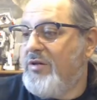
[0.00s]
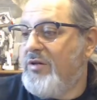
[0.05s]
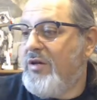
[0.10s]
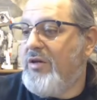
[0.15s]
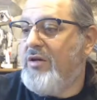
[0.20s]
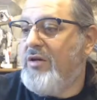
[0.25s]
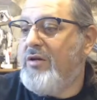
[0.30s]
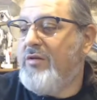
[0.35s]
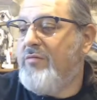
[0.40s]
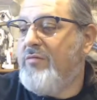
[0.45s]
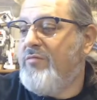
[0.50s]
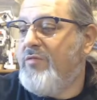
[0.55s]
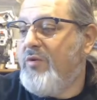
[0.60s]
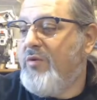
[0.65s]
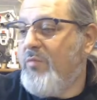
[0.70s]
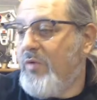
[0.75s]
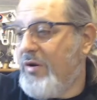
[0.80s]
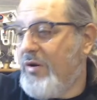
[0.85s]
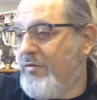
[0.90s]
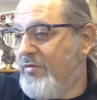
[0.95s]
The
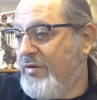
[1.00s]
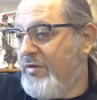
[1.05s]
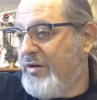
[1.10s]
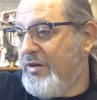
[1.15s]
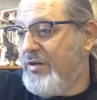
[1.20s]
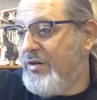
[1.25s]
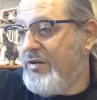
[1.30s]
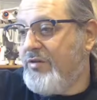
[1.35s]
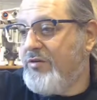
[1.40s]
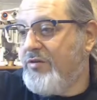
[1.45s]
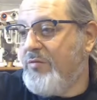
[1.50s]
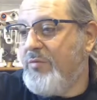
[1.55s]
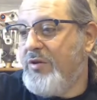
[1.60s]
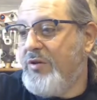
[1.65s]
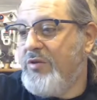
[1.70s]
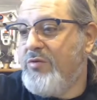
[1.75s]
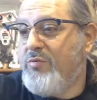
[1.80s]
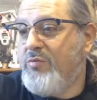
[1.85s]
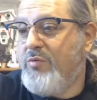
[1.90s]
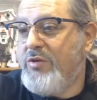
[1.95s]
Wyvern can also be
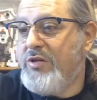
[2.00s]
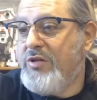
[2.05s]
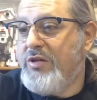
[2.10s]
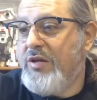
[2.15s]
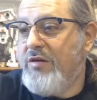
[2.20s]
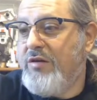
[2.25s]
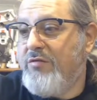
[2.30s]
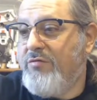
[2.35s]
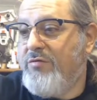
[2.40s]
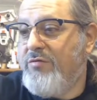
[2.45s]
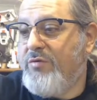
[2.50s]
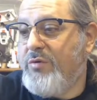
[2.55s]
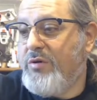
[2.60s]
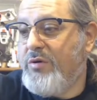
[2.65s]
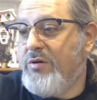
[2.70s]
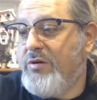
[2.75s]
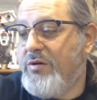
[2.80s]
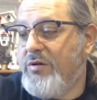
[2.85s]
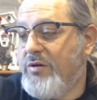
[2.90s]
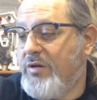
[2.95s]
switched out
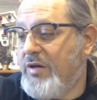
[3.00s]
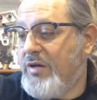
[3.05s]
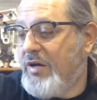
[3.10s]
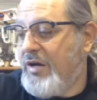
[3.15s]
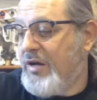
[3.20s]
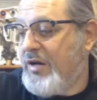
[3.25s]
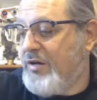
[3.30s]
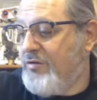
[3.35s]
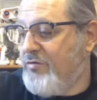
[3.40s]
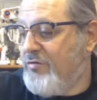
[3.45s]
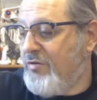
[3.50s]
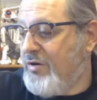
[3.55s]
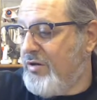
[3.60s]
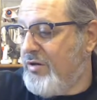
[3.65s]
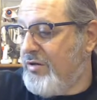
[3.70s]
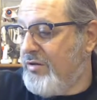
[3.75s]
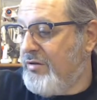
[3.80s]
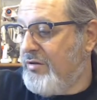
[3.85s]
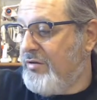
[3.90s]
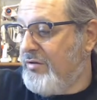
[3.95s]
for a
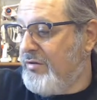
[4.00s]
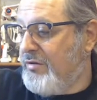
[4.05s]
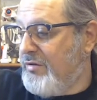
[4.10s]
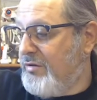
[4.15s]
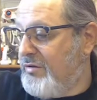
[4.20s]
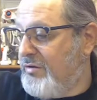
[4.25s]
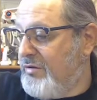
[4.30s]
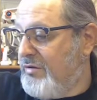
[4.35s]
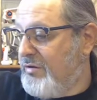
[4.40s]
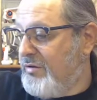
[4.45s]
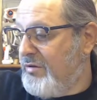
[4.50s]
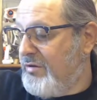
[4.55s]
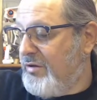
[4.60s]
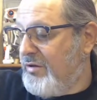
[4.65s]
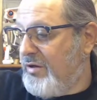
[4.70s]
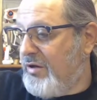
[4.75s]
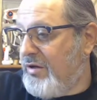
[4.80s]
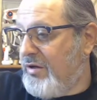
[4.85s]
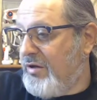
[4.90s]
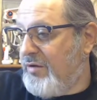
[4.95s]
Hydra,
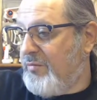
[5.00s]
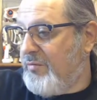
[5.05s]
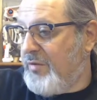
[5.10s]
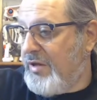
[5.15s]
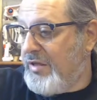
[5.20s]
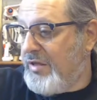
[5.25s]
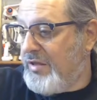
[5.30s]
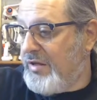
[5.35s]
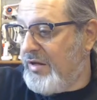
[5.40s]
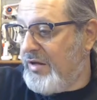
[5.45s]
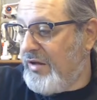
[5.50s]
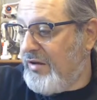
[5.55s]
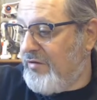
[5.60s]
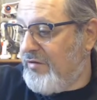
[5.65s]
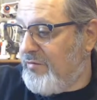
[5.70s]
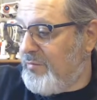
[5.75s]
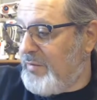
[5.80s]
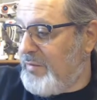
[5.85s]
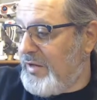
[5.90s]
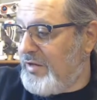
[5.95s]
and then I have a
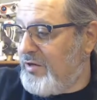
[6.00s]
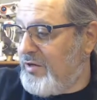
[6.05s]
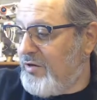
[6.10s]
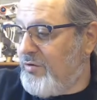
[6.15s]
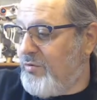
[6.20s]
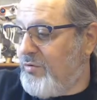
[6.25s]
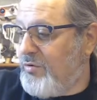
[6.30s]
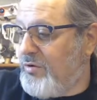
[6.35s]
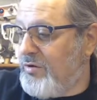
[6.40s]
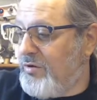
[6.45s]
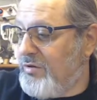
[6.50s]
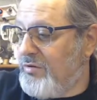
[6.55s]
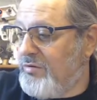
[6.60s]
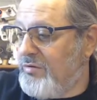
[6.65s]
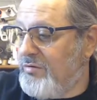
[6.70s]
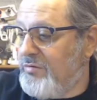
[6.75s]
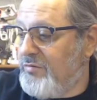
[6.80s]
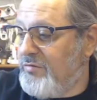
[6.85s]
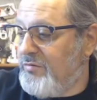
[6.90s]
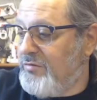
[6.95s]
Manticore,
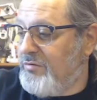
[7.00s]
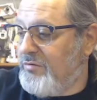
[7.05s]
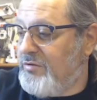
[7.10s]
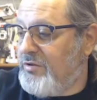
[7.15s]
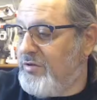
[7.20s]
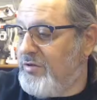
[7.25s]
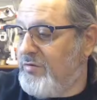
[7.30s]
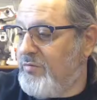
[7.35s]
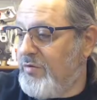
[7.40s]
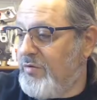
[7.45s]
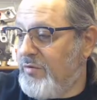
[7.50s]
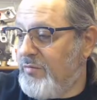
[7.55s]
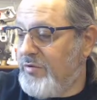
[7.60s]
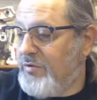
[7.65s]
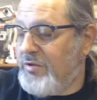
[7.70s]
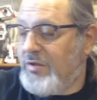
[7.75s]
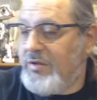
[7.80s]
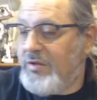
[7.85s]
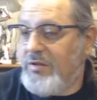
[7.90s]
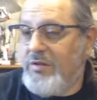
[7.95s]
the one with
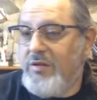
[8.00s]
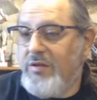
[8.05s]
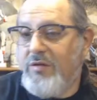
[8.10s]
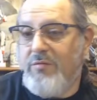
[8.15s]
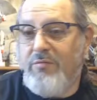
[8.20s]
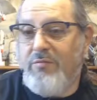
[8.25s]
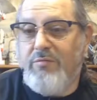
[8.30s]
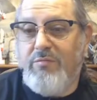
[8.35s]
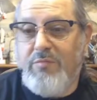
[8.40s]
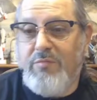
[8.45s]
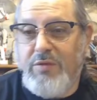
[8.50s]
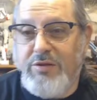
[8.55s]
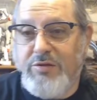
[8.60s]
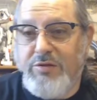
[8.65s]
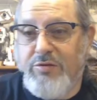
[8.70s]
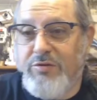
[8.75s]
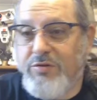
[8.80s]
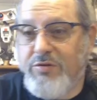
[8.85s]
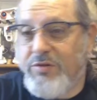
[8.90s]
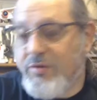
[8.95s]
the
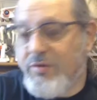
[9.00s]
missiles.